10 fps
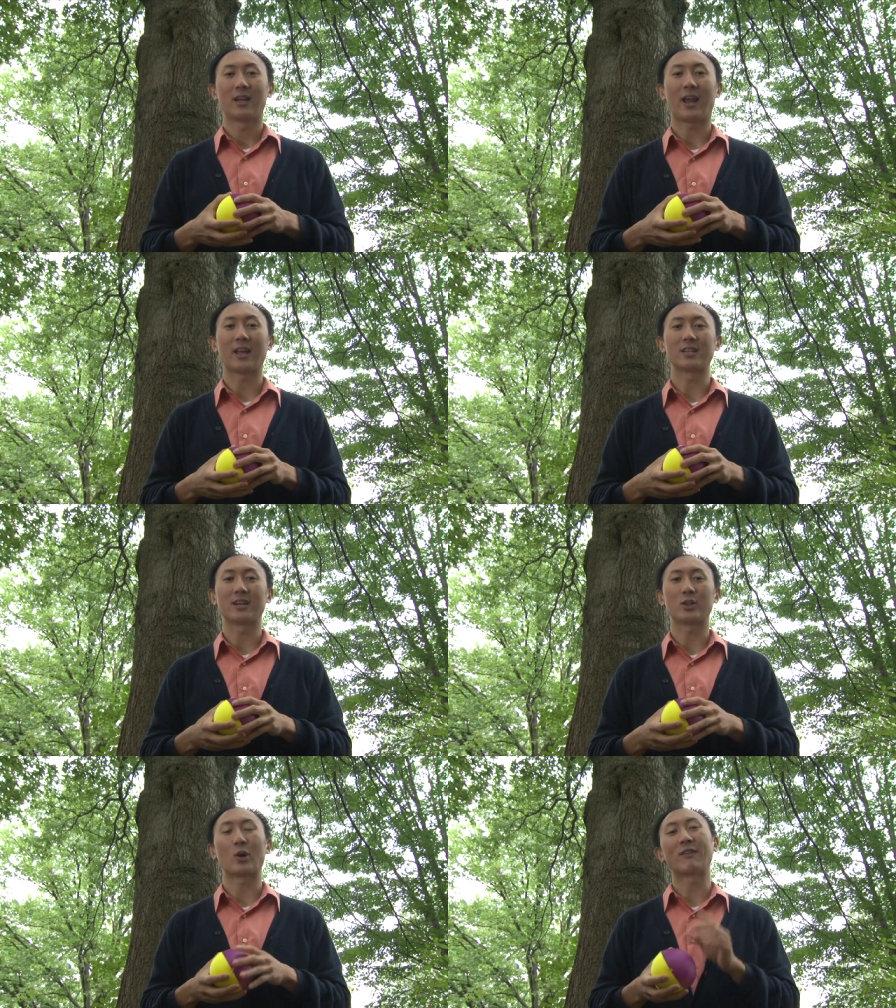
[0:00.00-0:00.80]
And
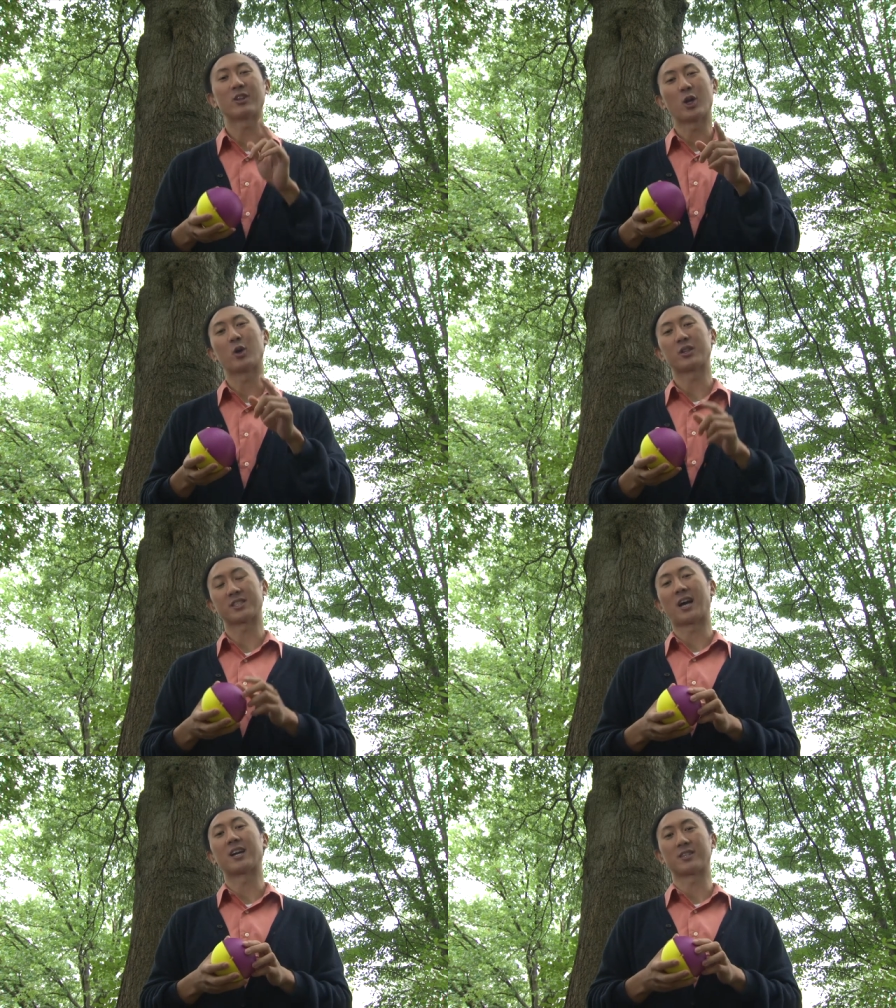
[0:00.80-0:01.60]
uh, you'll have to know the
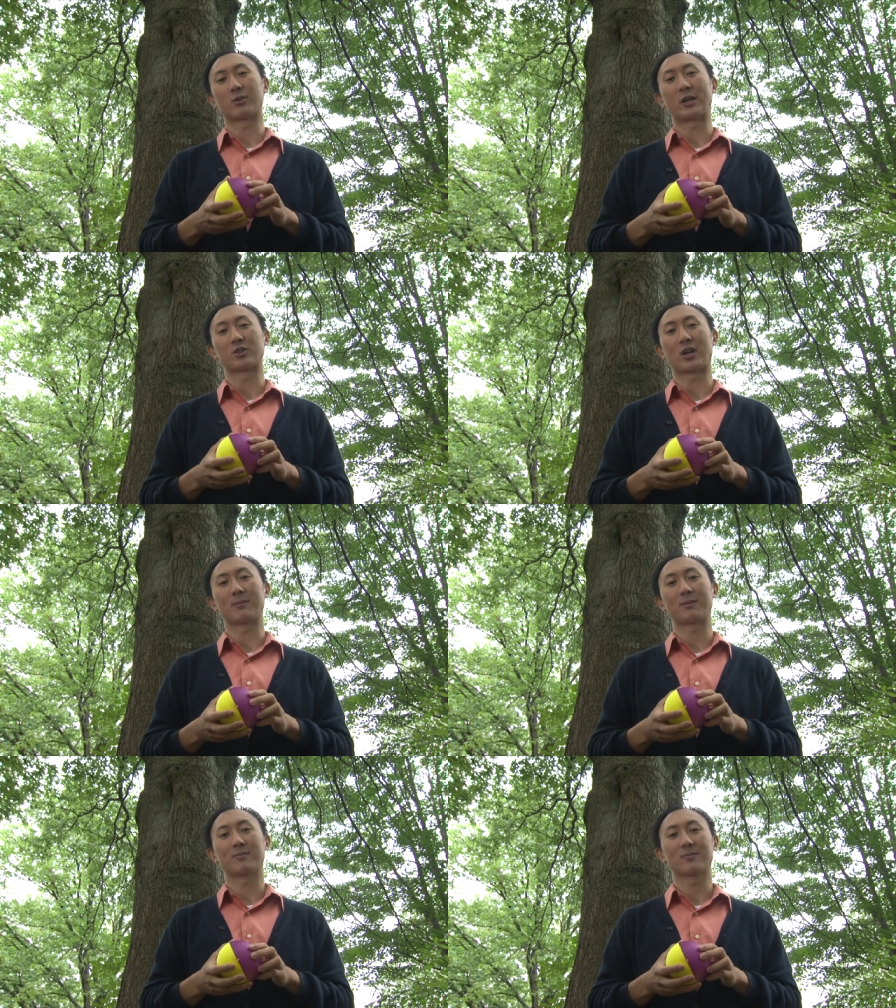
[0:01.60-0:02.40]
size of the
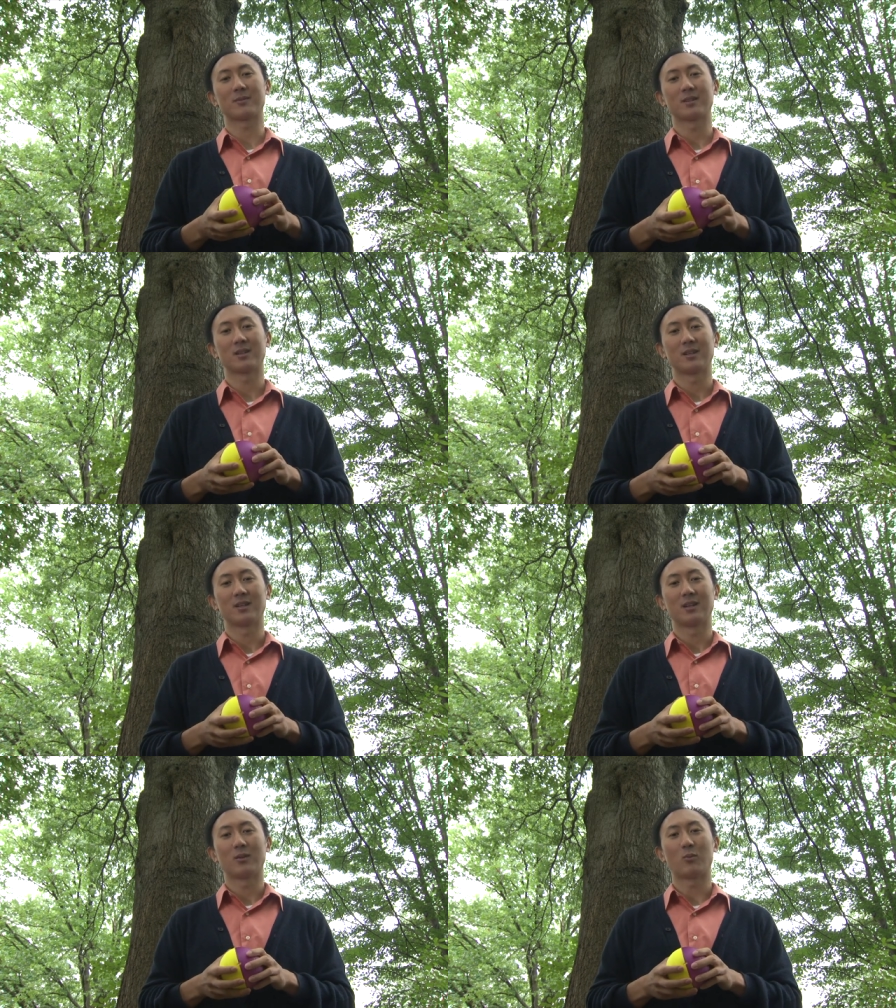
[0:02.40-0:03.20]
raindrop.
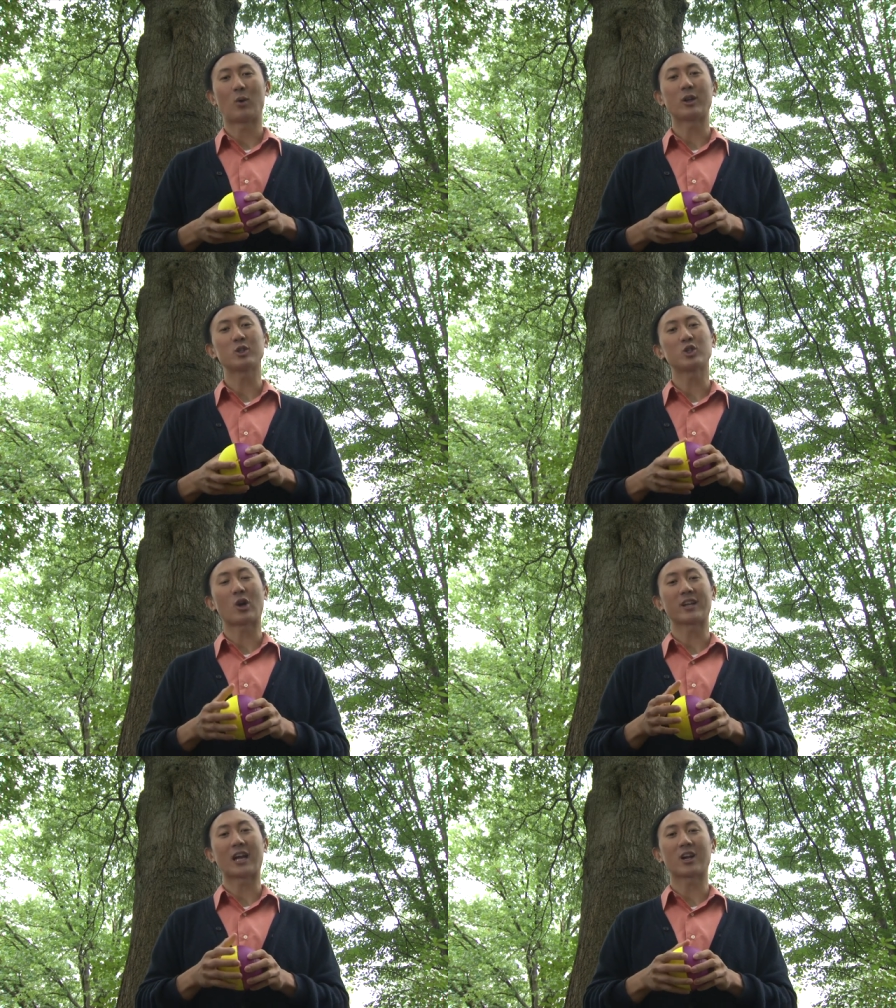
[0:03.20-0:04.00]
Why don't you
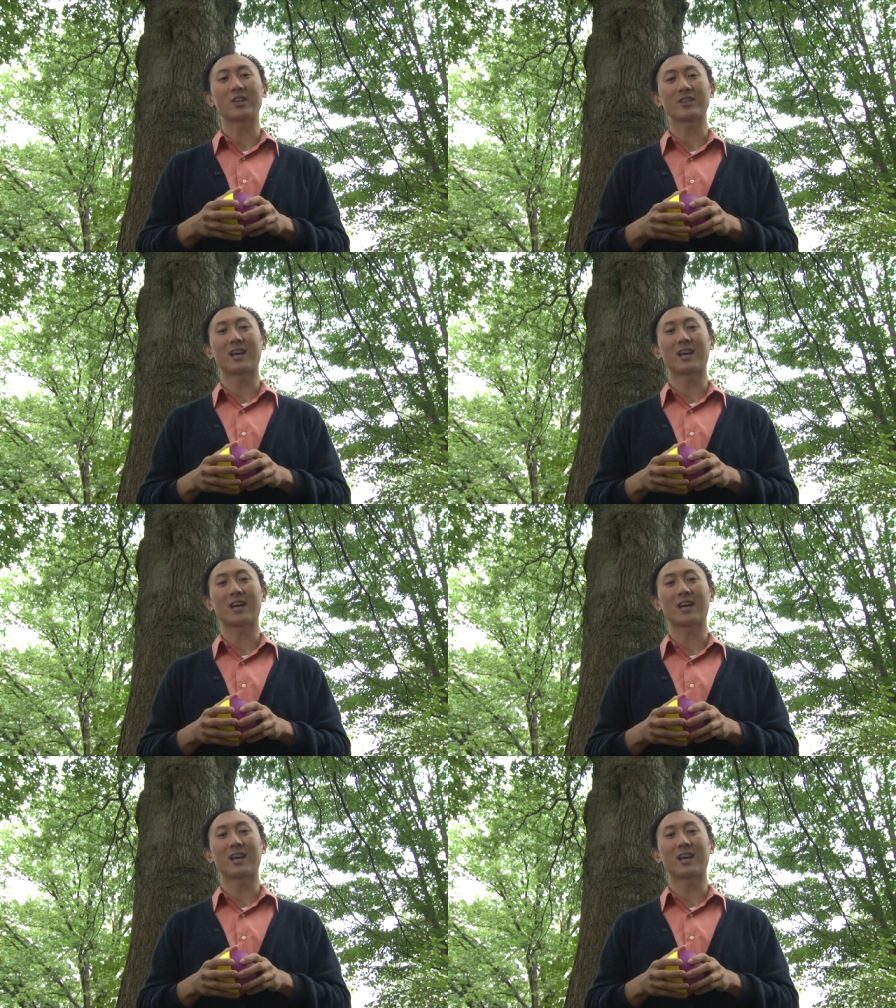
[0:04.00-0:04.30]
try to calculate